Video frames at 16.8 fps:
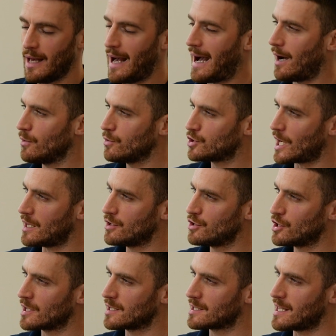how
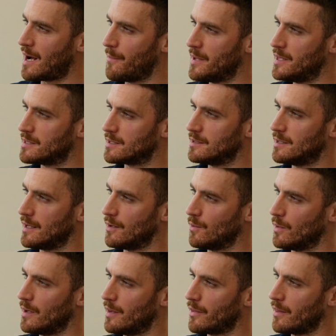challenging has that been to deal
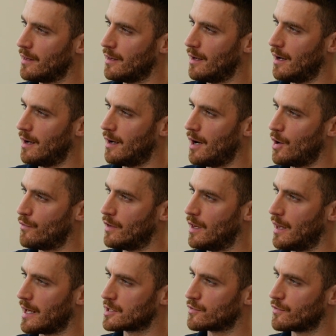with over
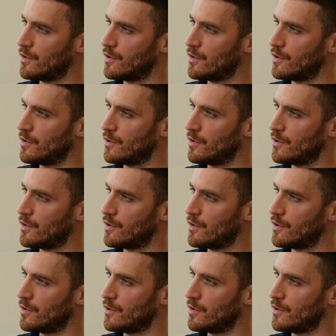the last